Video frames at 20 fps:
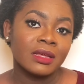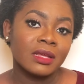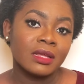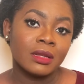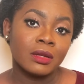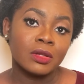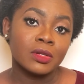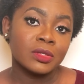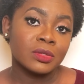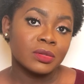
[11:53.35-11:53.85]

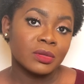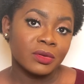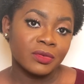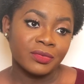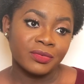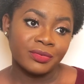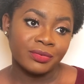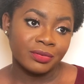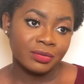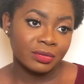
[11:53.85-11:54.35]
lots
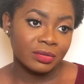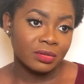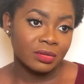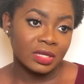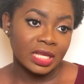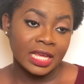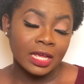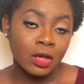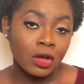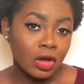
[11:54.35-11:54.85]
of
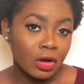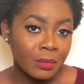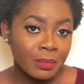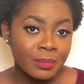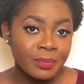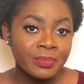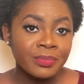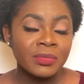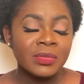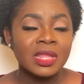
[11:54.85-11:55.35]

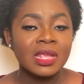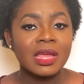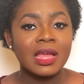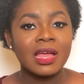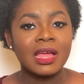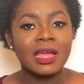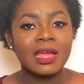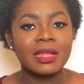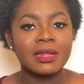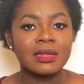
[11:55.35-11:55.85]
income,
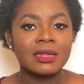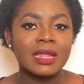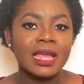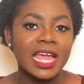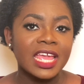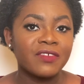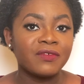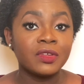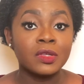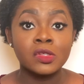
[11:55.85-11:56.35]
and
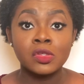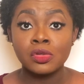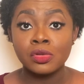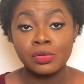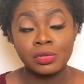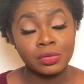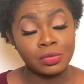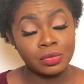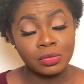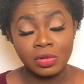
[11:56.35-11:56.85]
high views
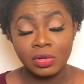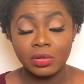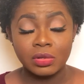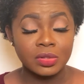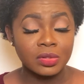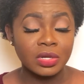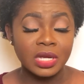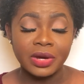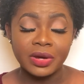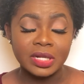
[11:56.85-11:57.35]
do not
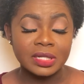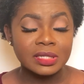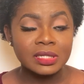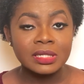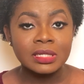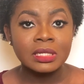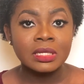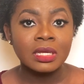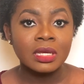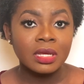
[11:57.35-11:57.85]
also
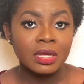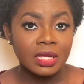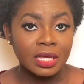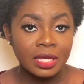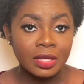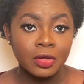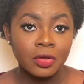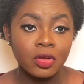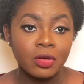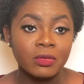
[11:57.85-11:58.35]
guarantee
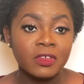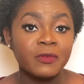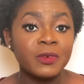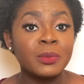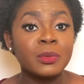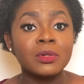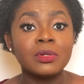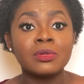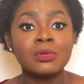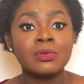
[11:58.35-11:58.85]
income if
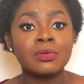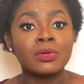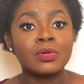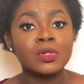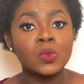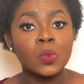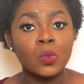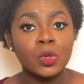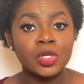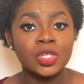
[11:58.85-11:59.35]
people do
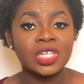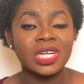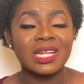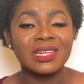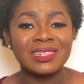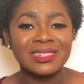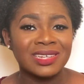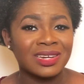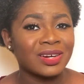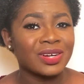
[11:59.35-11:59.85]
not watch
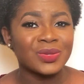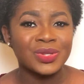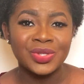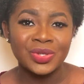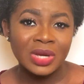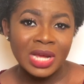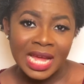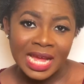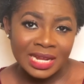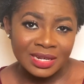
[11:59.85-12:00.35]
and interact
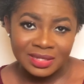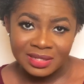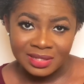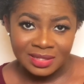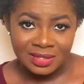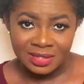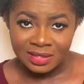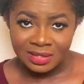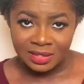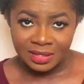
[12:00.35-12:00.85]
with your
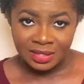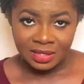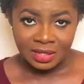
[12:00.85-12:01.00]
ads.